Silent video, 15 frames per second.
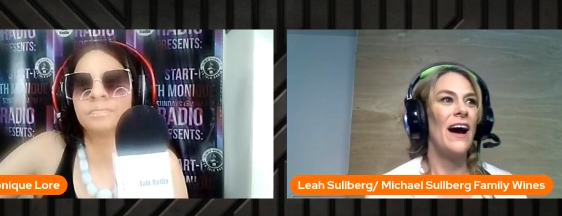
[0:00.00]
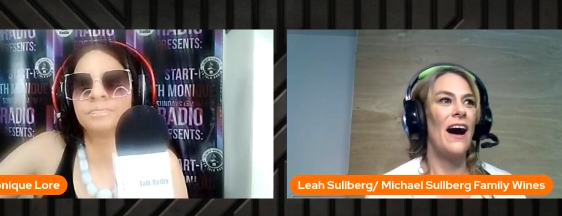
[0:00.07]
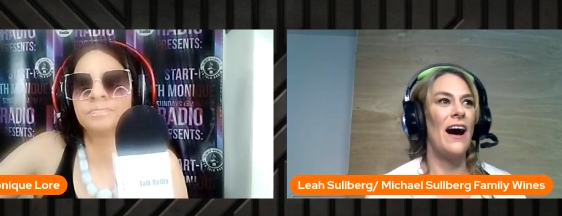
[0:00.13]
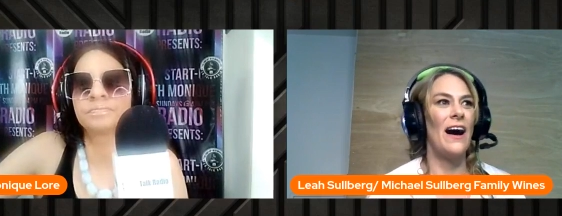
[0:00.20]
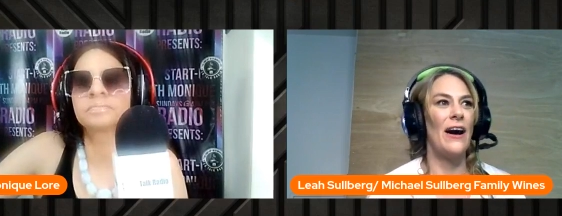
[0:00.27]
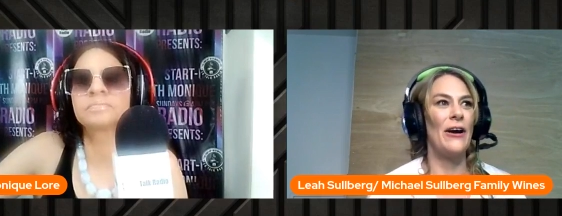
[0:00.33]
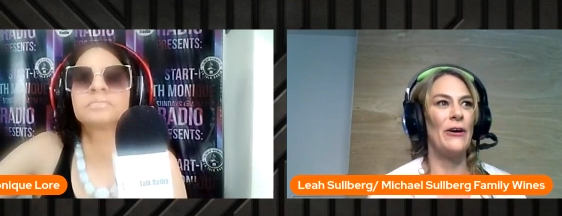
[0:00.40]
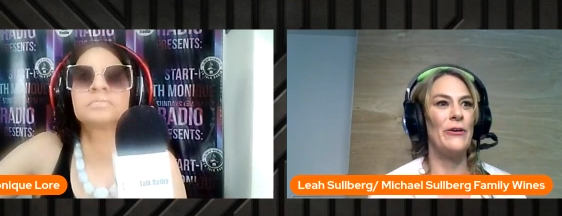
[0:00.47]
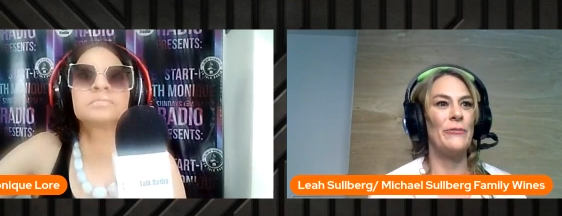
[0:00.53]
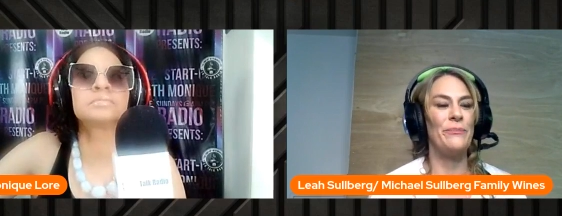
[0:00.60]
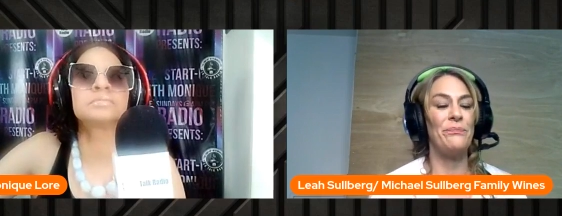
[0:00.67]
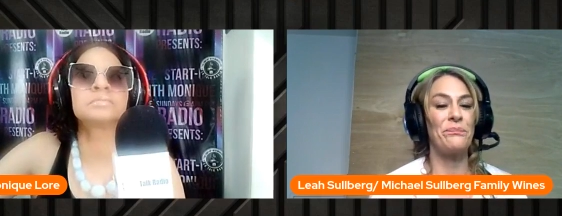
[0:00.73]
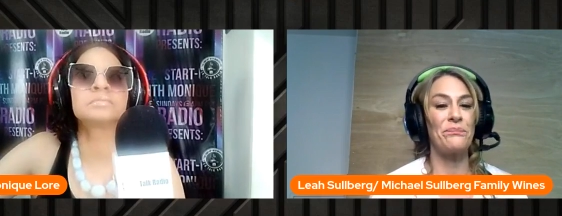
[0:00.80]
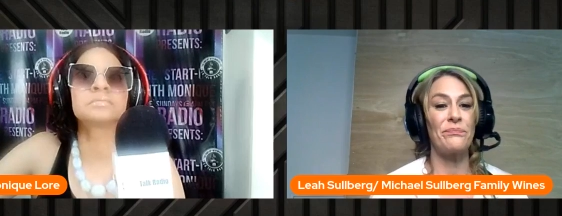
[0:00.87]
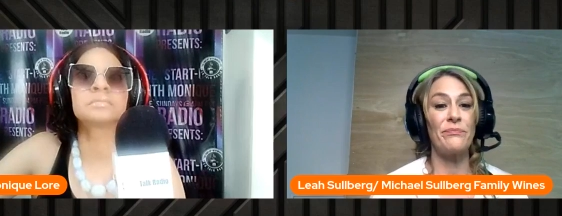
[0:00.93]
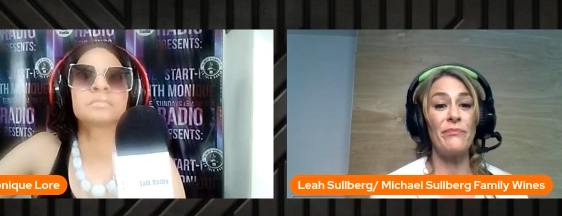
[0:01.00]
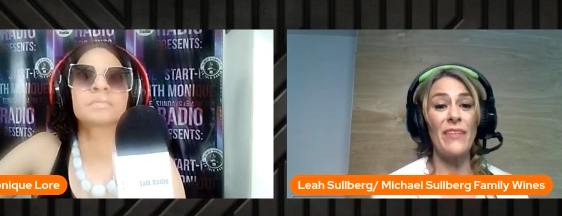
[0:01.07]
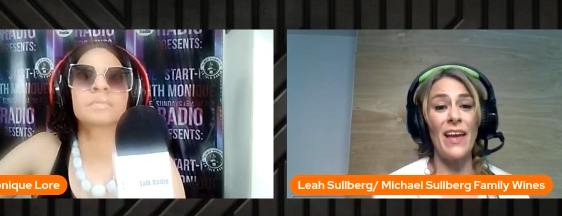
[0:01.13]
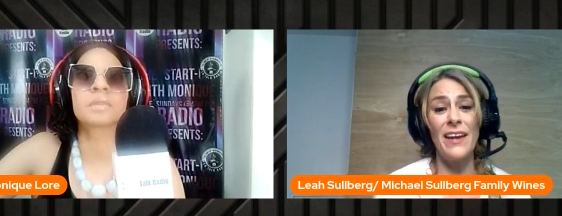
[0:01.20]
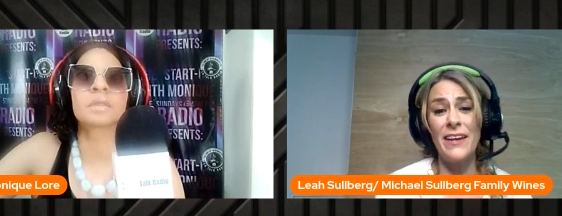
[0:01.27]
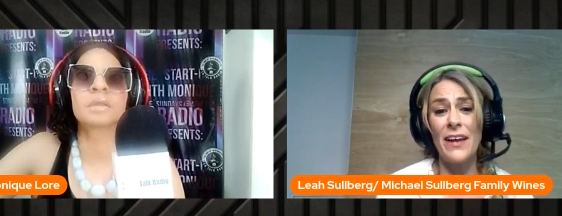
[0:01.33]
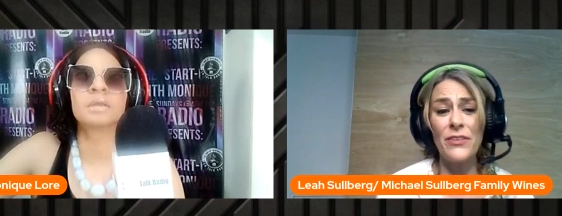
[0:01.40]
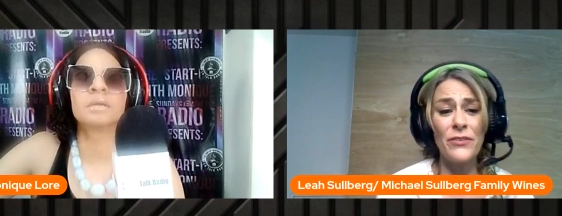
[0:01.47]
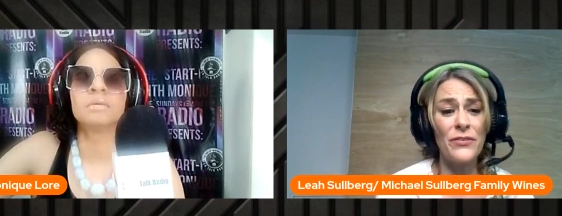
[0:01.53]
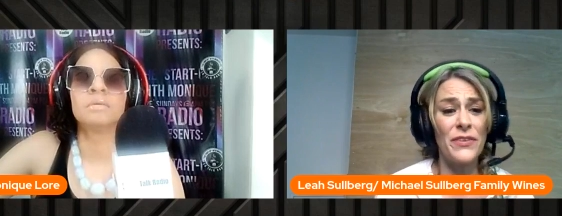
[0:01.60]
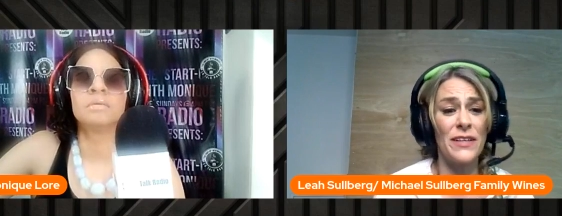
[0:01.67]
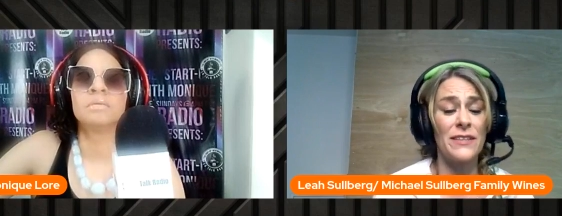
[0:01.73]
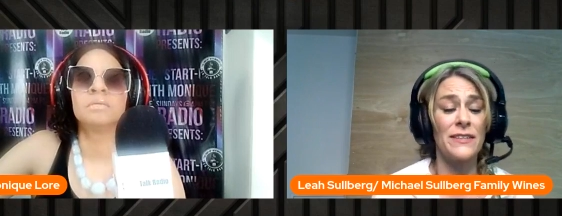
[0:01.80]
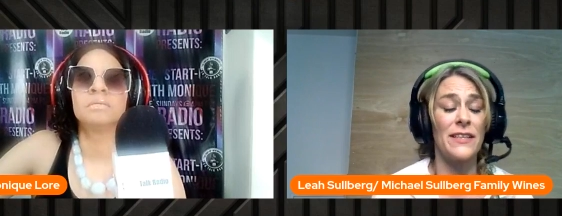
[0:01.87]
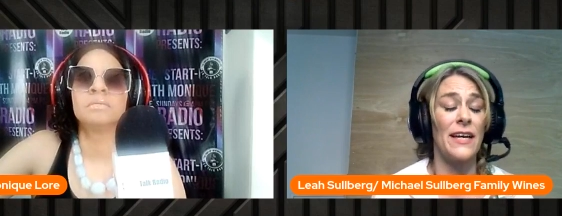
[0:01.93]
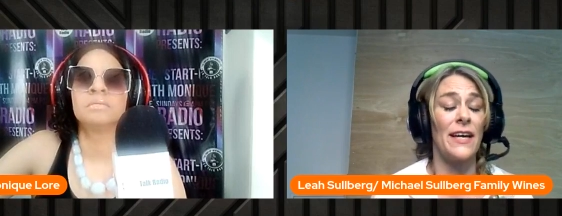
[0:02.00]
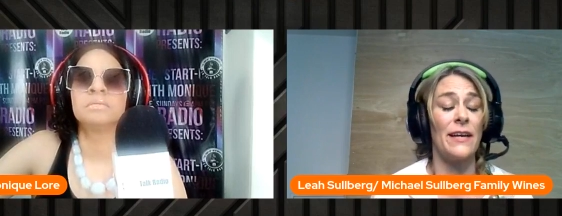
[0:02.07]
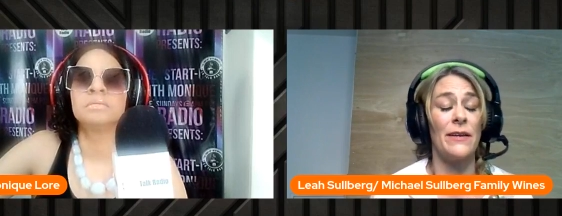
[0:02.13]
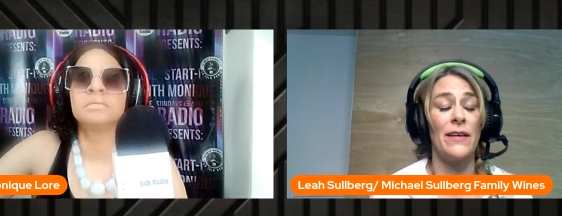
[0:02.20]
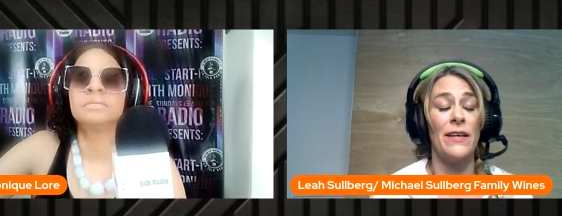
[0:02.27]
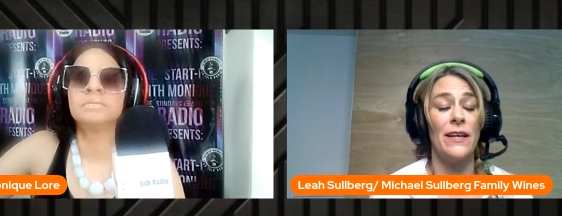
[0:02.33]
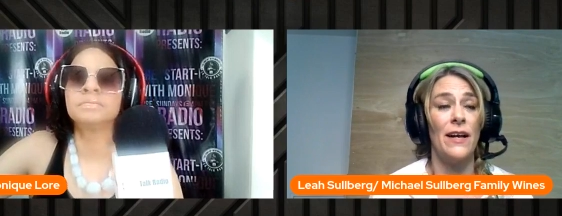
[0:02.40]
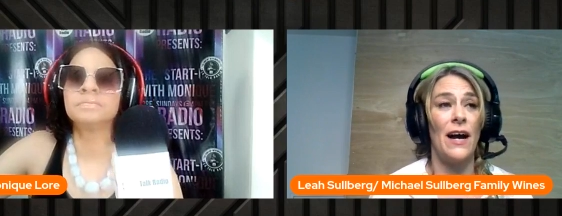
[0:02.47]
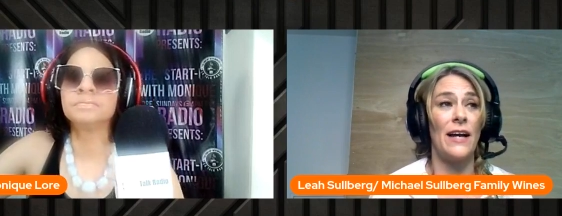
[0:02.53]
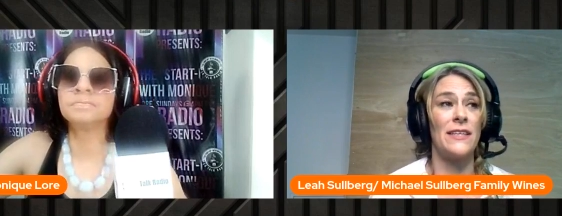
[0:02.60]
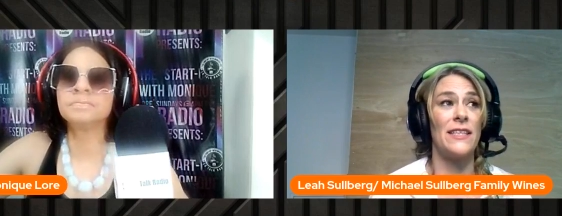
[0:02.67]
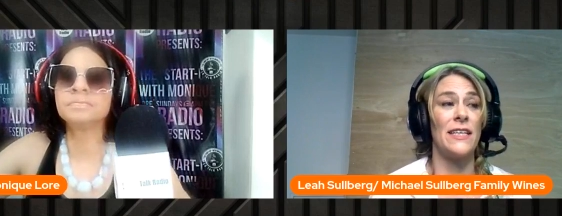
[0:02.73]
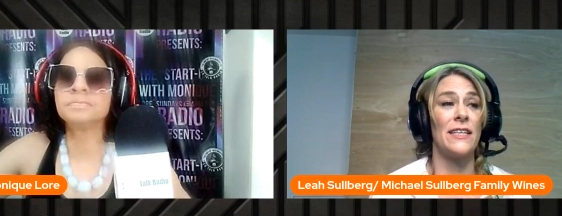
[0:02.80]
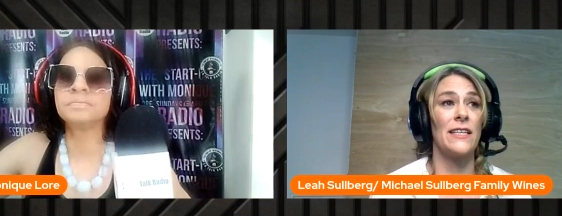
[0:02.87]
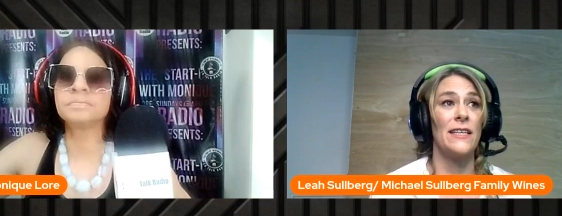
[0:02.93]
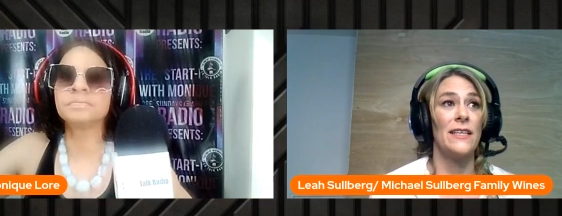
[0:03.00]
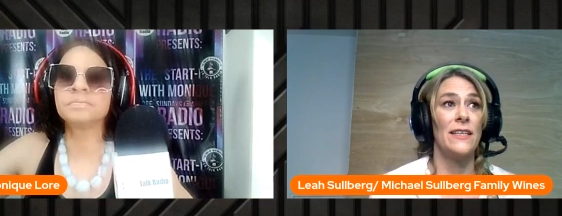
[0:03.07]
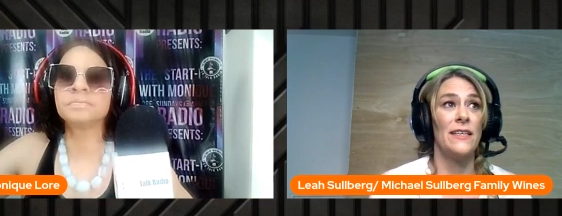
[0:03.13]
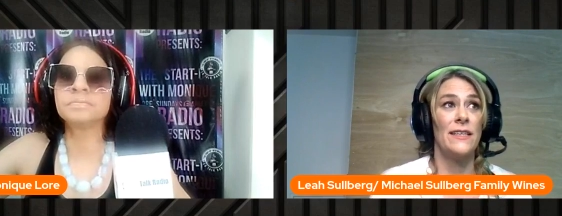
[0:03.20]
Speaker 1: Um, another thing that I think